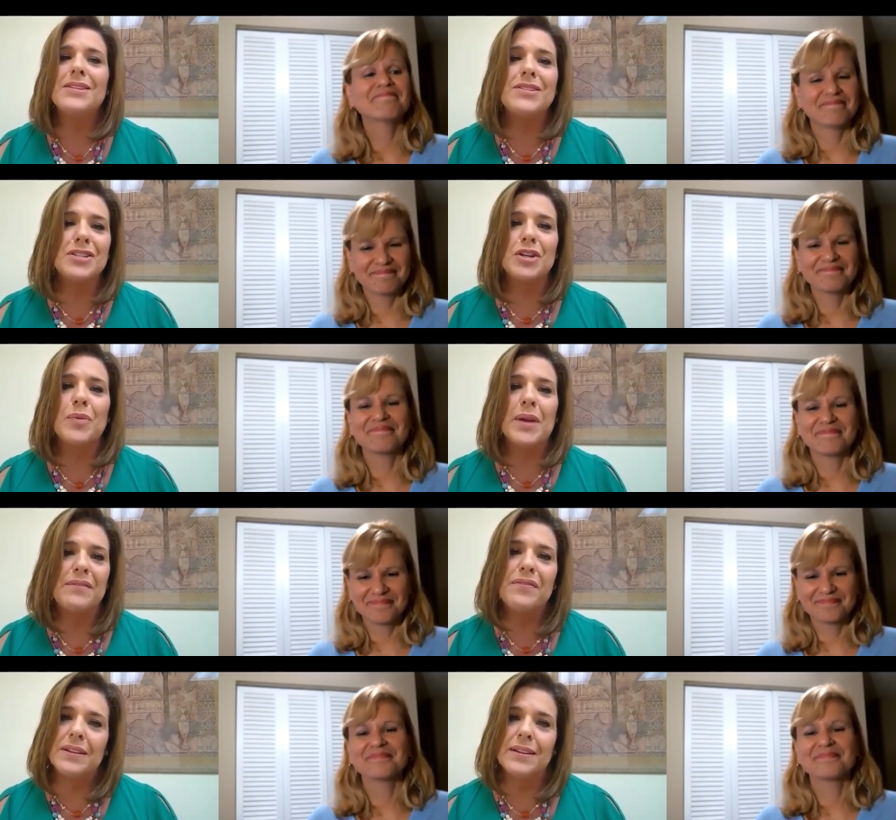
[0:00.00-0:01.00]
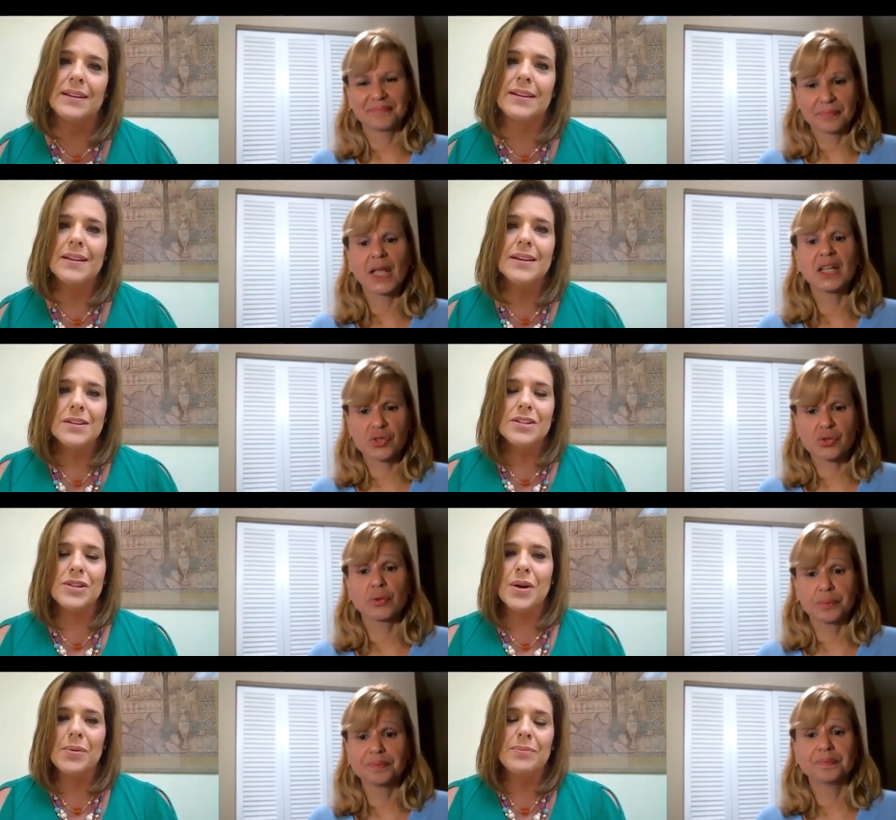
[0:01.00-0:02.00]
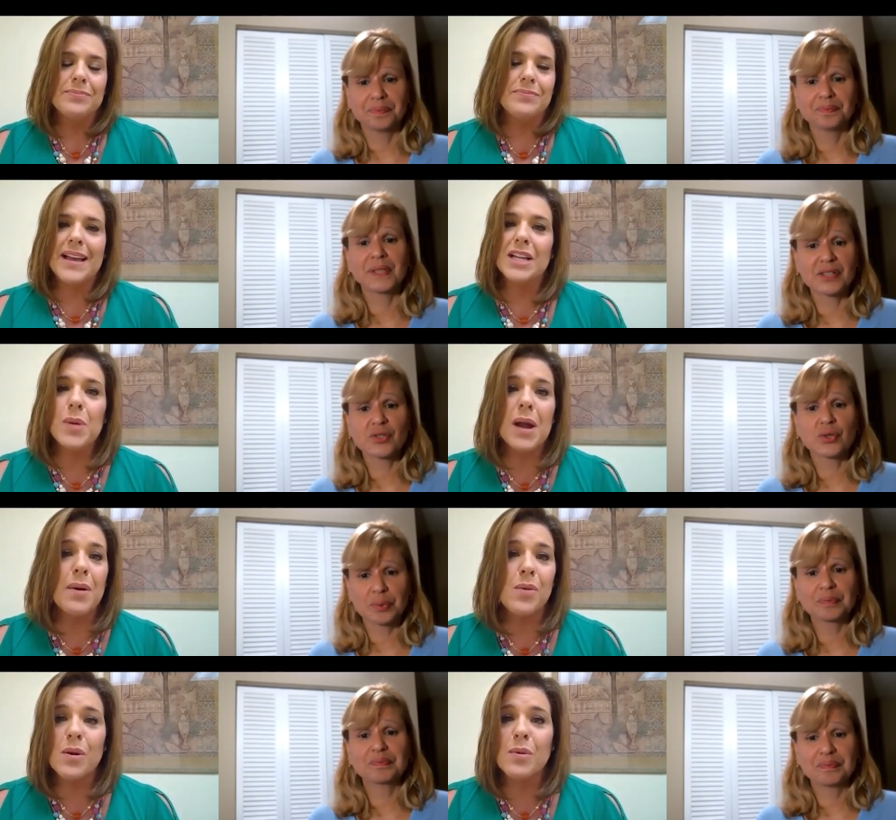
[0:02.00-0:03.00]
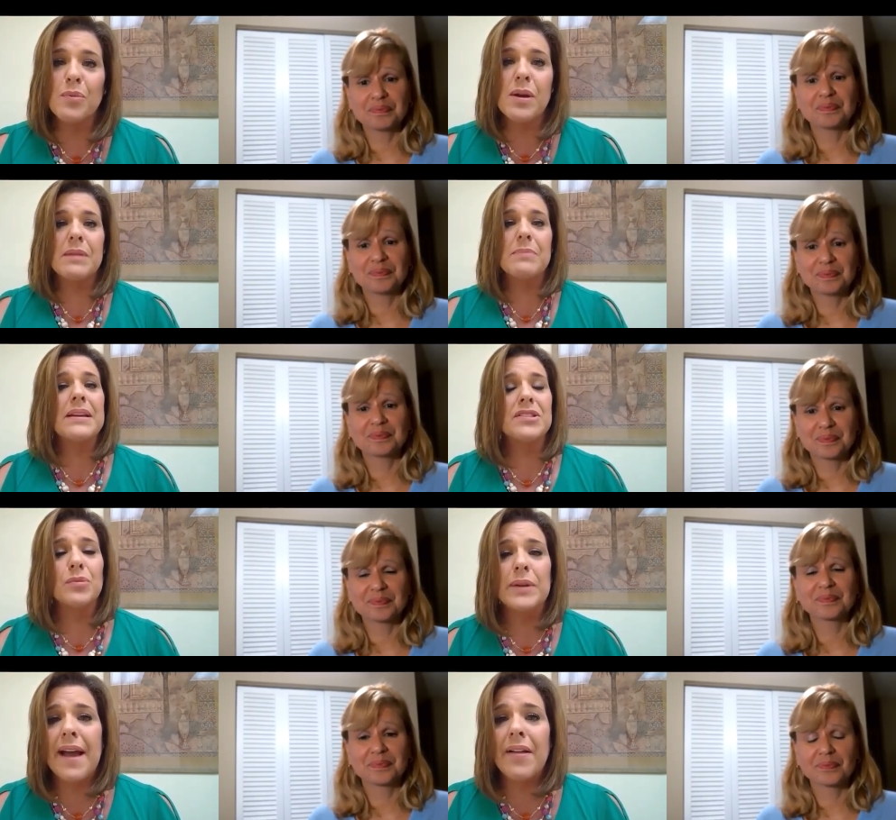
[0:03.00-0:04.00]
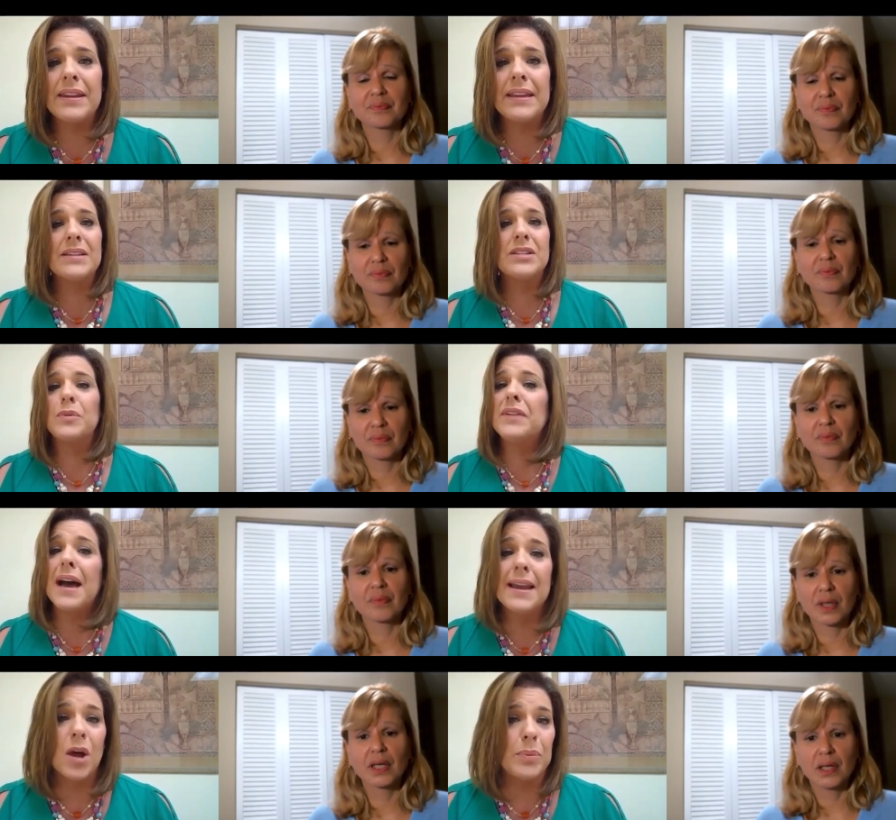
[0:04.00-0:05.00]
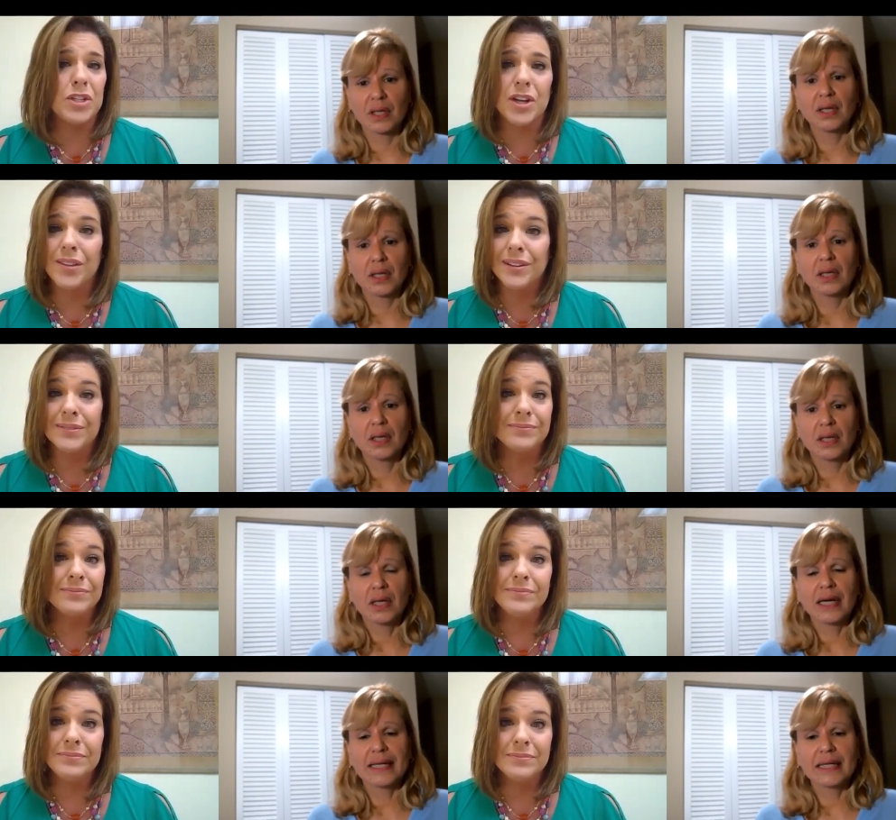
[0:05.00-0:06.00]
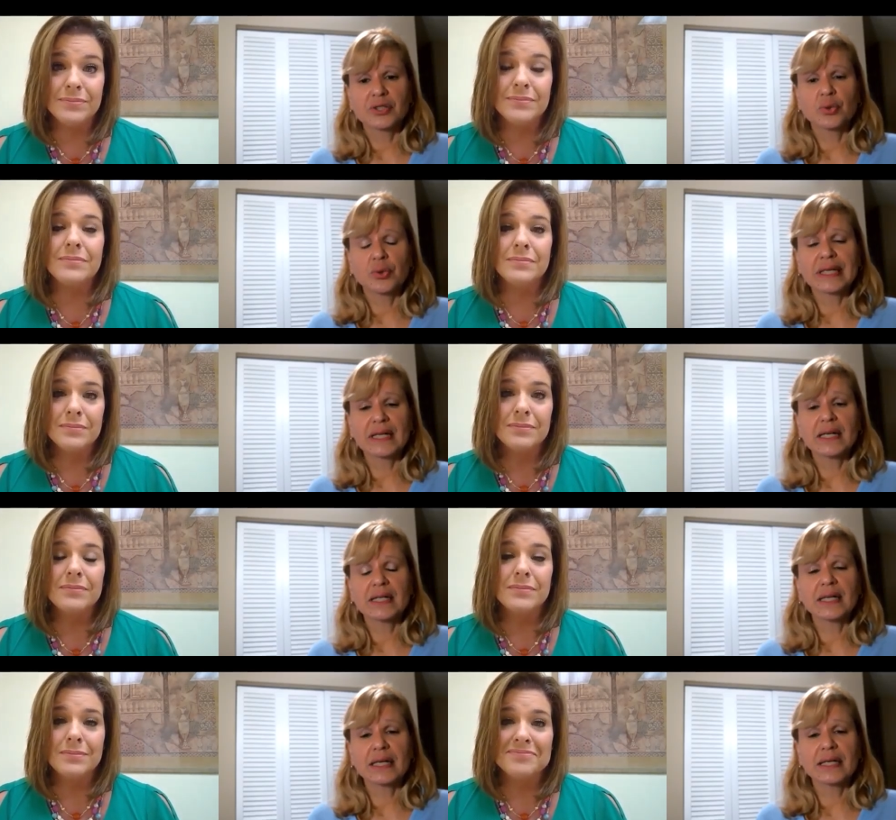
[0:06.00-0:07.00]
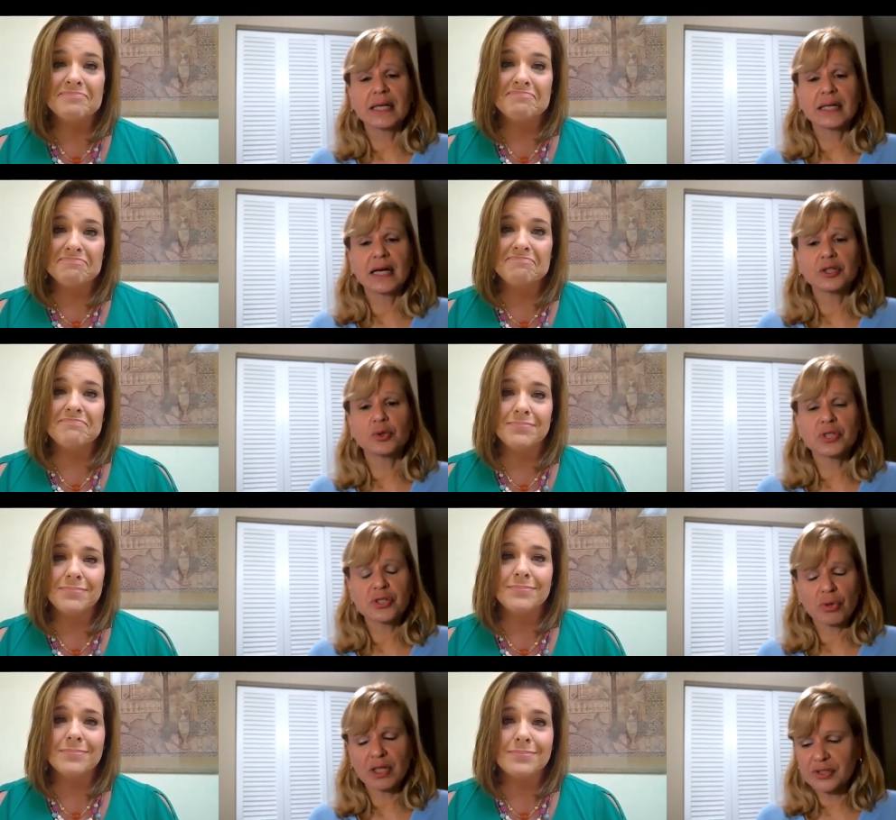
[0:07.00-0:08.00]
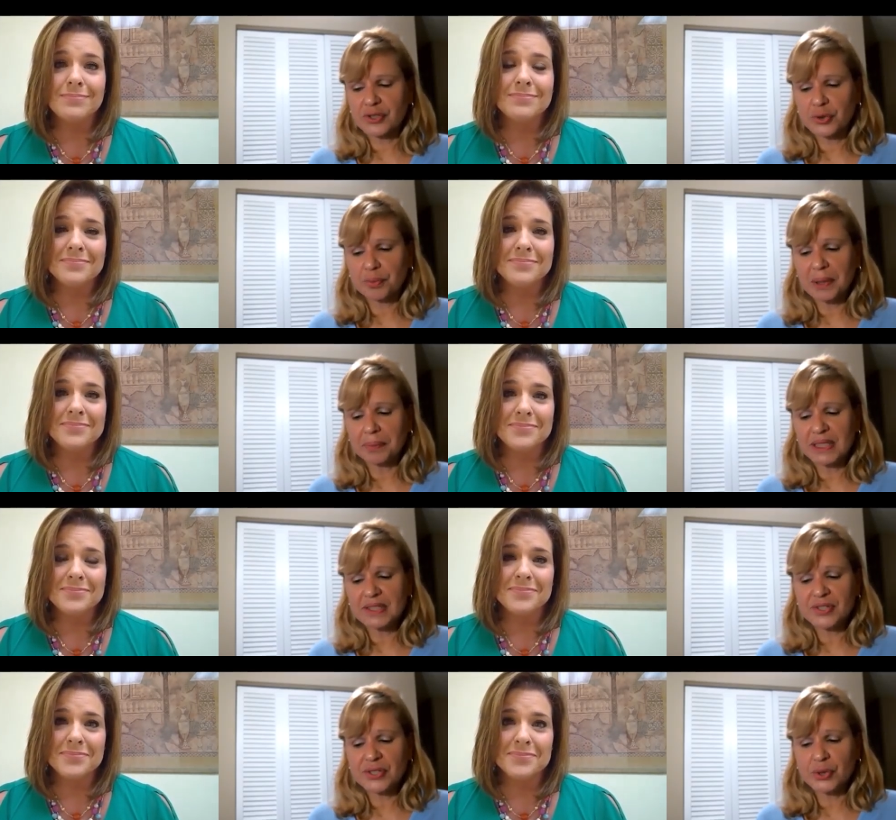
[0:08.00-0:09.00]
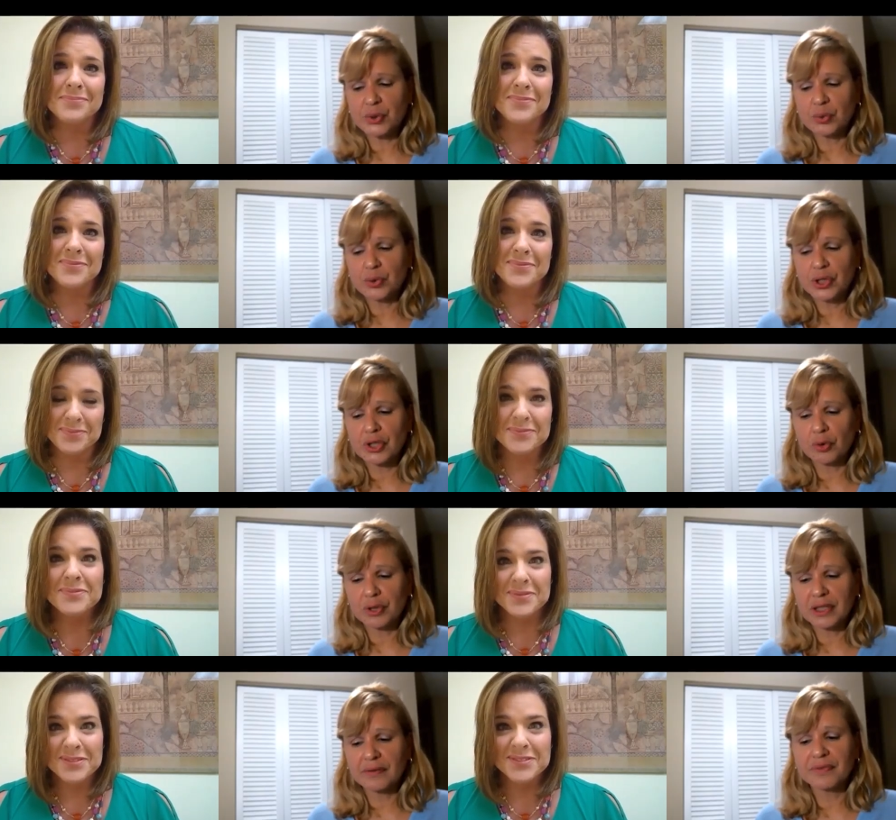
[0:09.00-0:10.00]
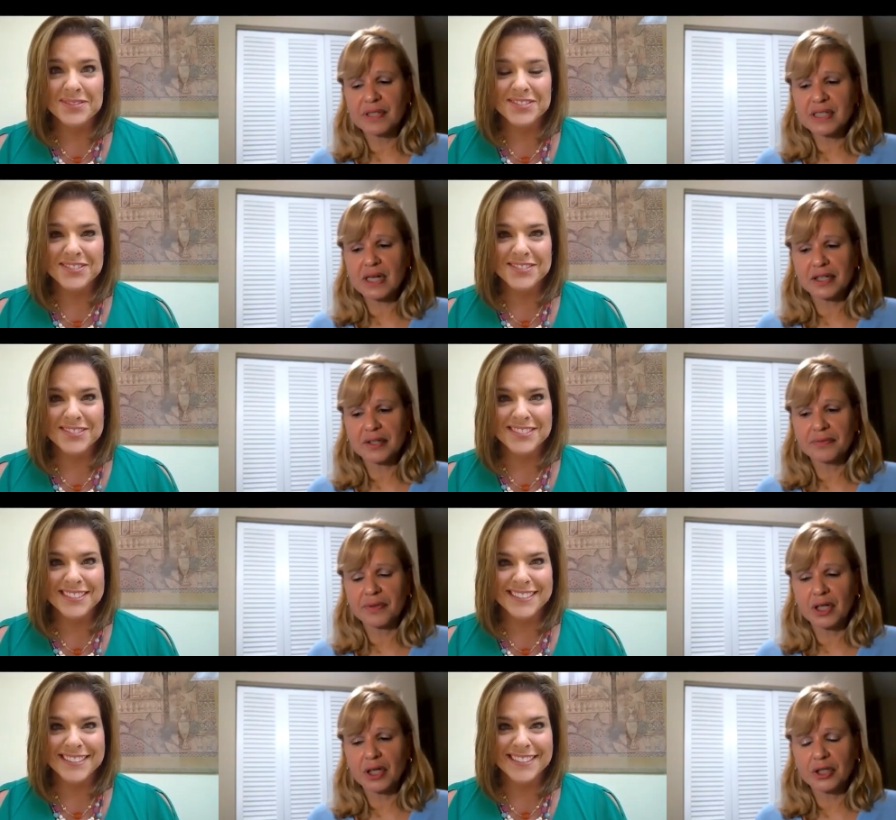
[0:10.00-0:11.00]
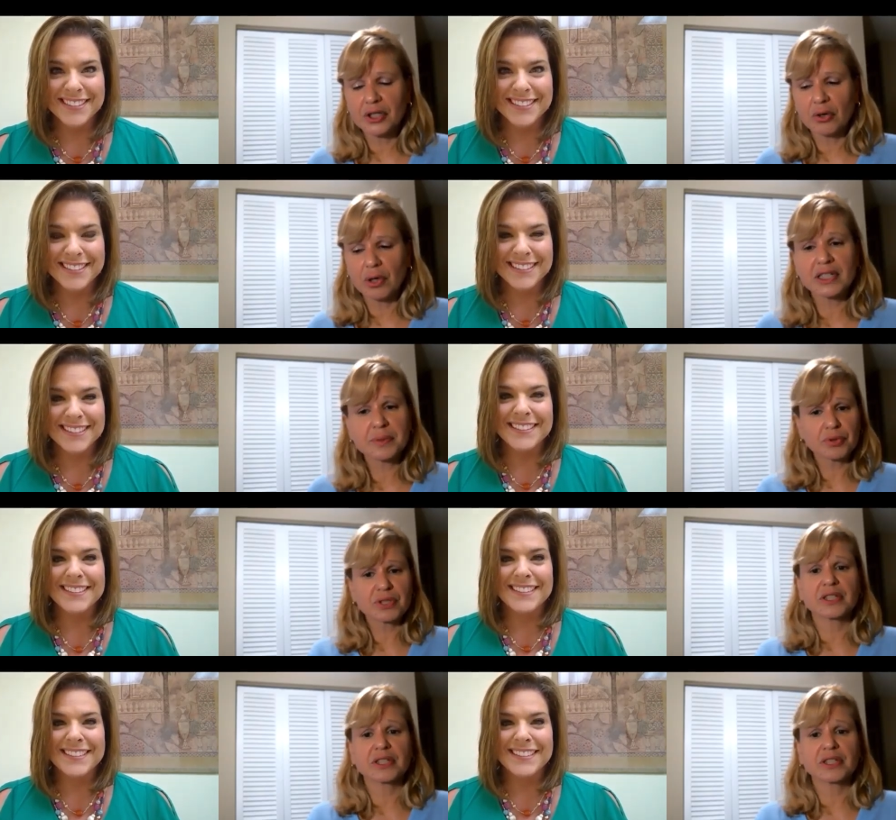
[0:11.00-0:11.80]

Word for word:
Speaker 1: such a great feeling so that's why i want to work with women because the reality is we've got to help each other
Speaker 2: and i do and i and, and i always try to do my best to you know give this kind of uh, you know experts